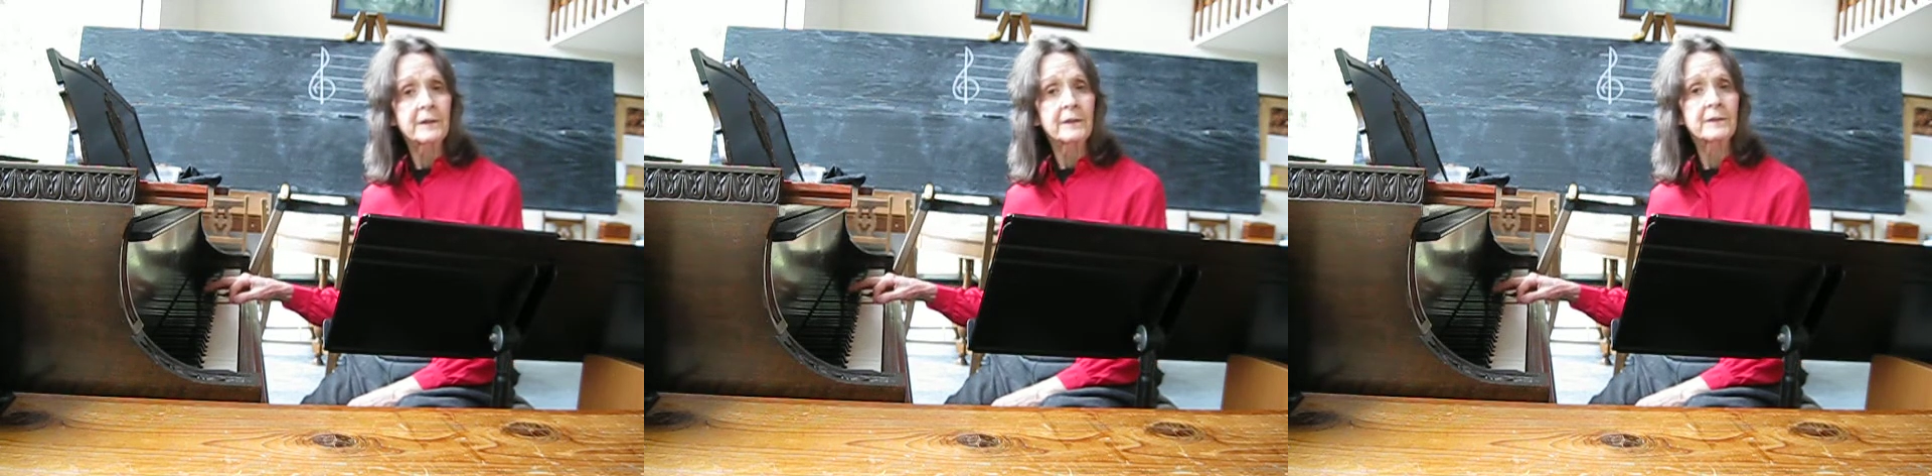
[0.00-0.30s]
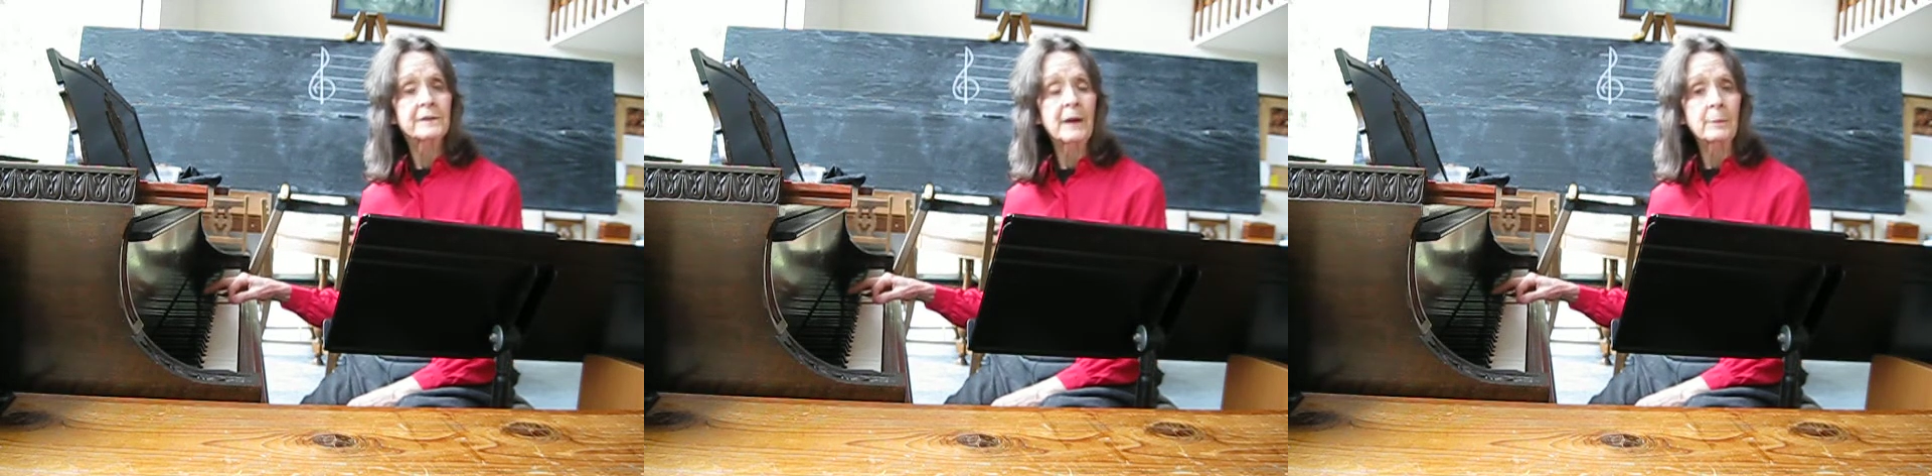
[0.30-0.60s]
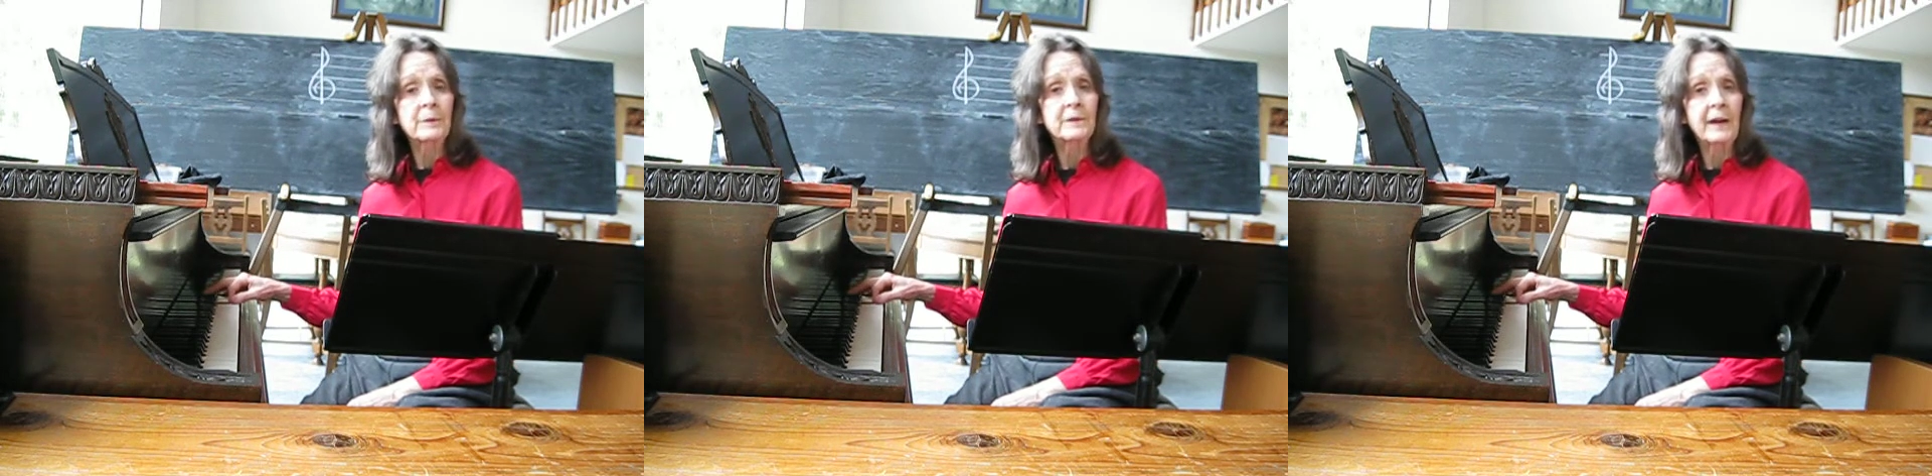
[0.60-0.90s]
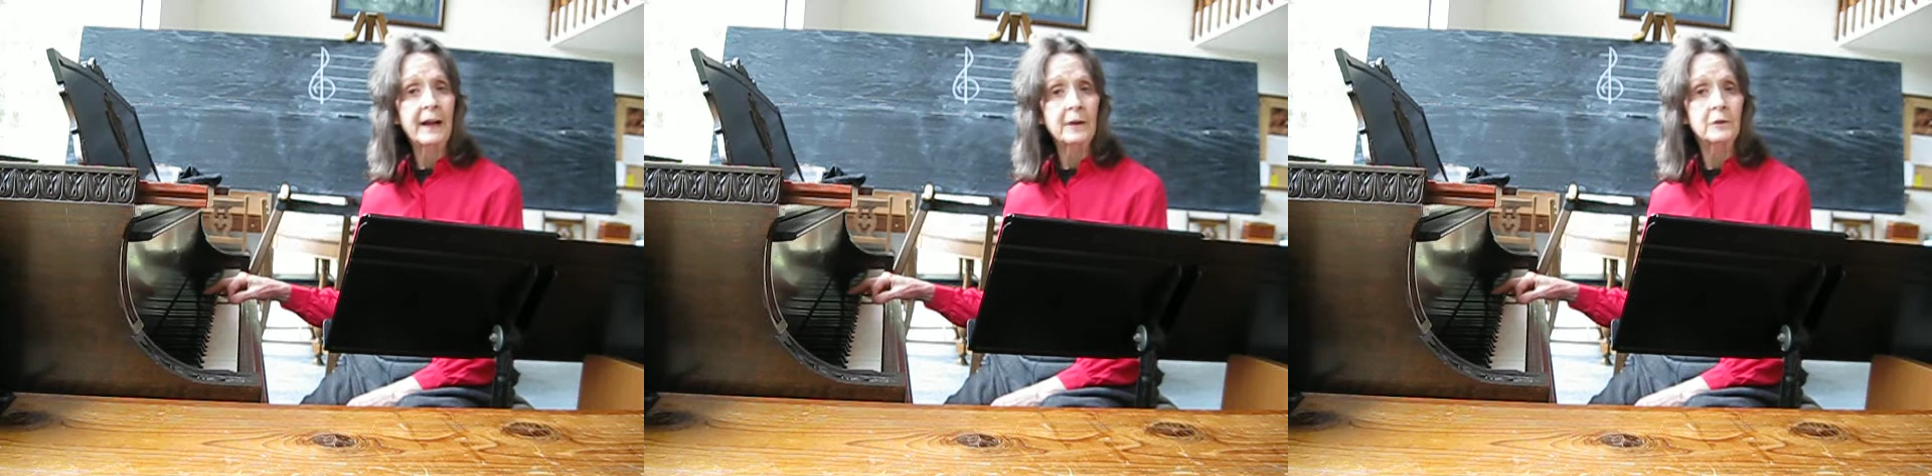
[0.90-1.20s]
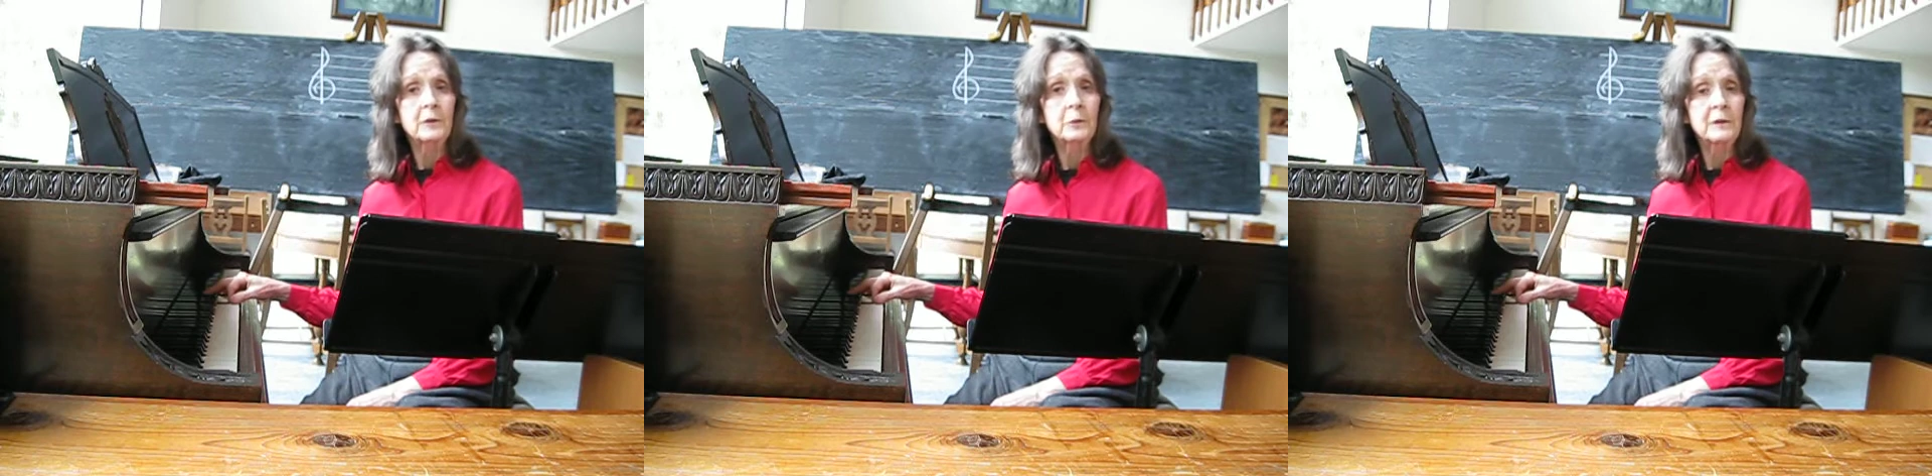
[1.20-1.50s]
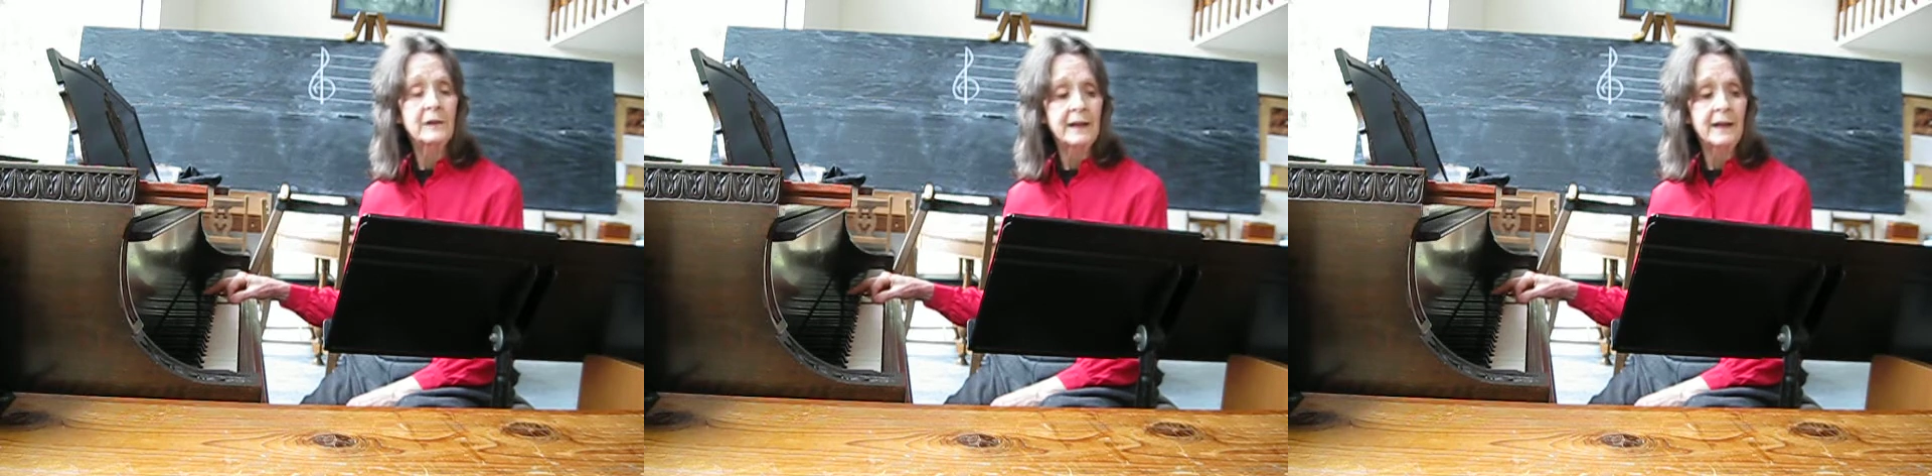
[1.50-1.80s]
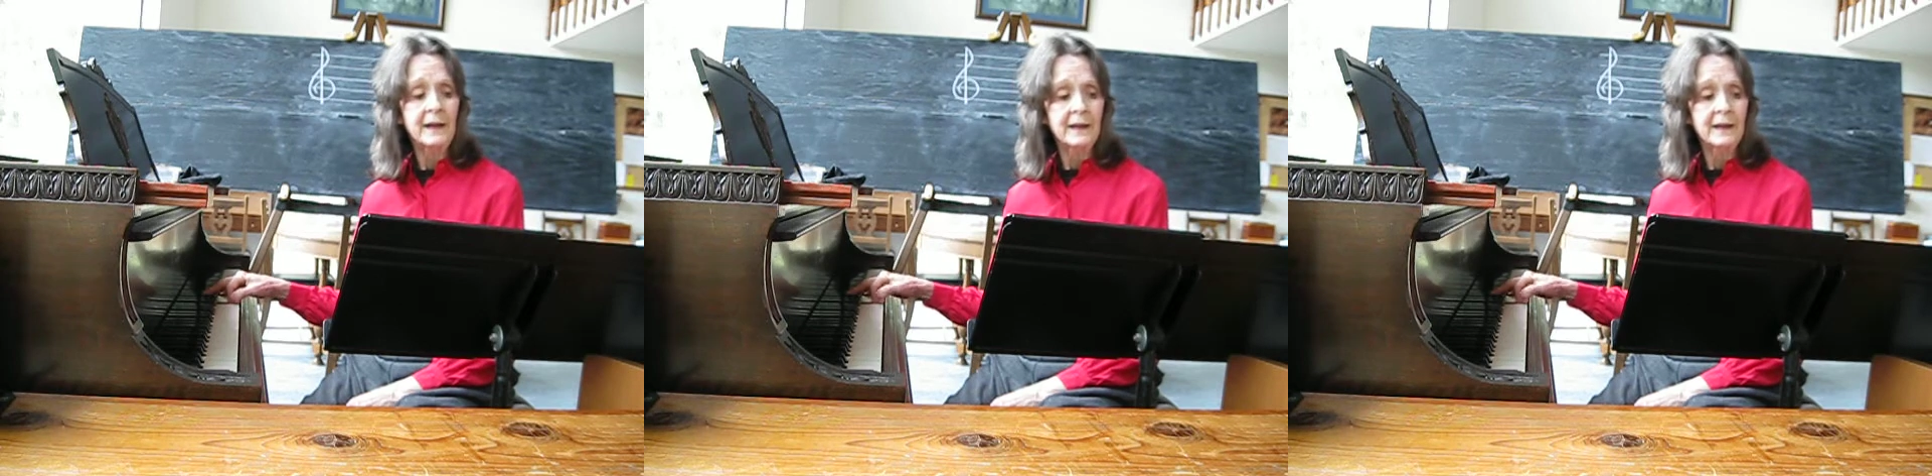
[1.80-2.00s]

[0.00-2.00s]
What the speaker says: steps down to a D.